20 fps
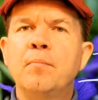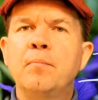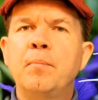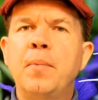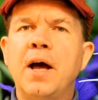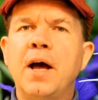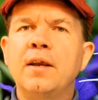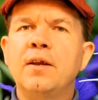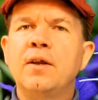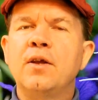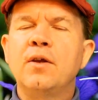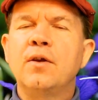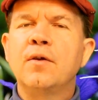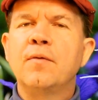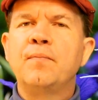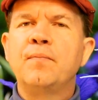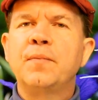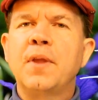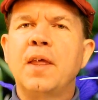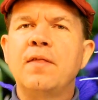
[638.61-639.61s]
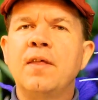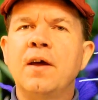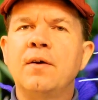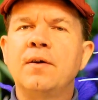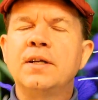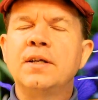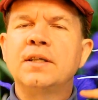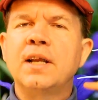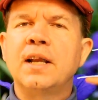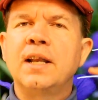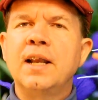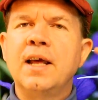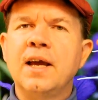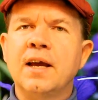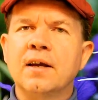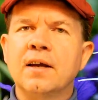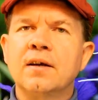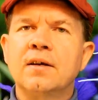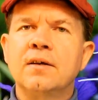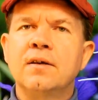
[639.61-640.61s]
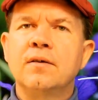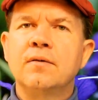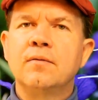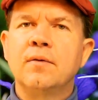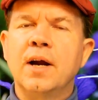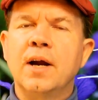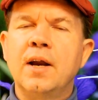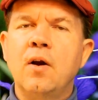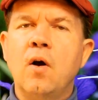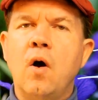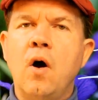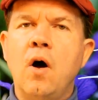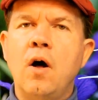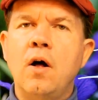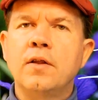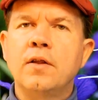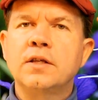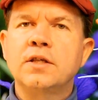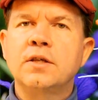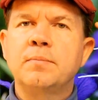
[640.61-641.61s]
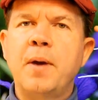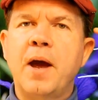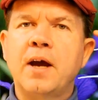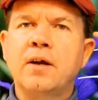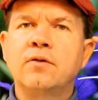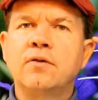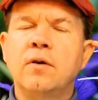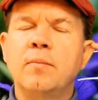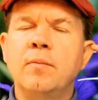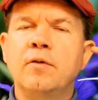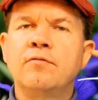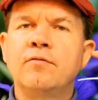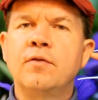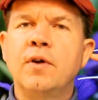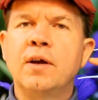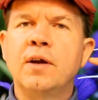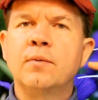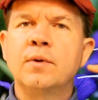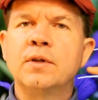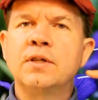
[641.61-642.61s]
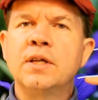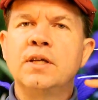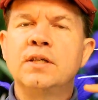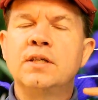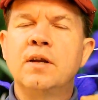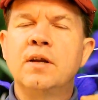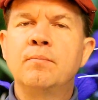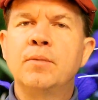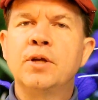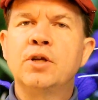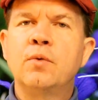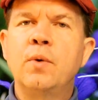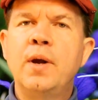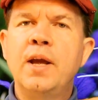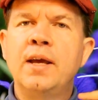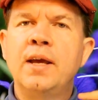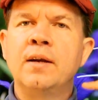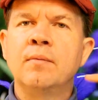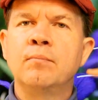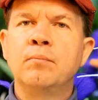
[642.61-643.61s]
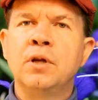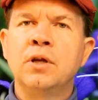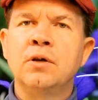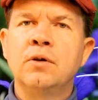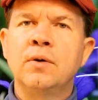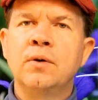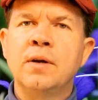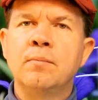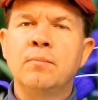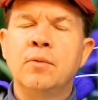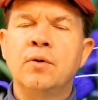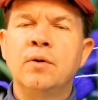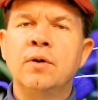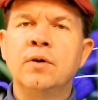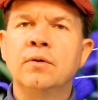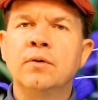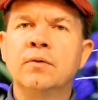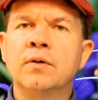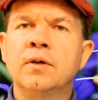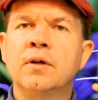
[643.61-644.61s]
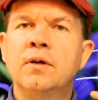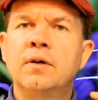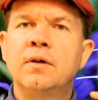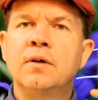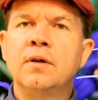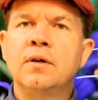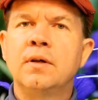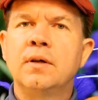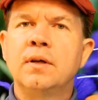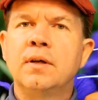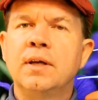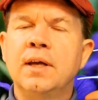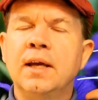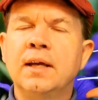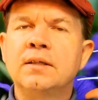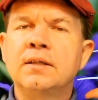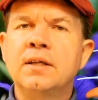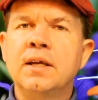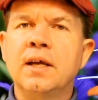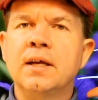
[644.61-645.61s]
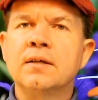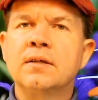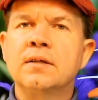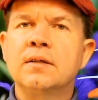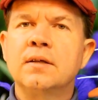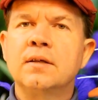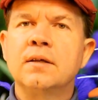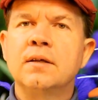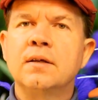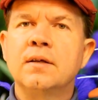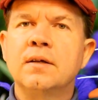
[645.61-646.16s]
But there is a link, right? All the spectrum of frequencies in between blue and maroon exist.